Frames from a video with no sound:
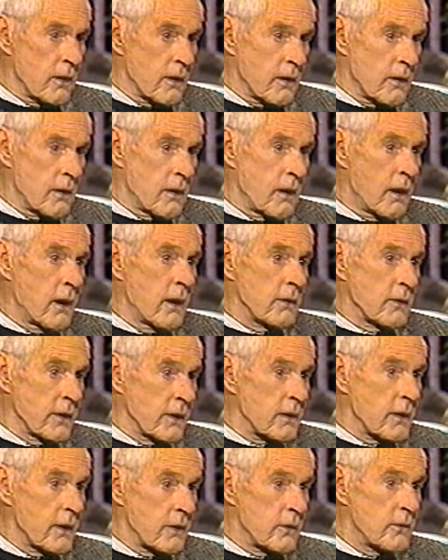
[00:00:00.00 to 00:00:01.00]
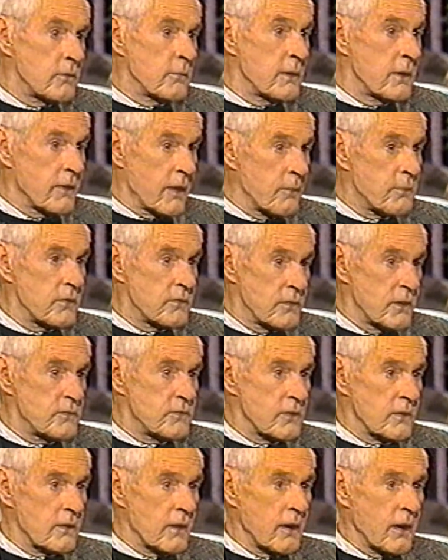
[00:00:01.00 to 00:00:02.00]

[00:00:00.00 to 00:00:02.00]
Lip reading: Art Linkletter to be in that position,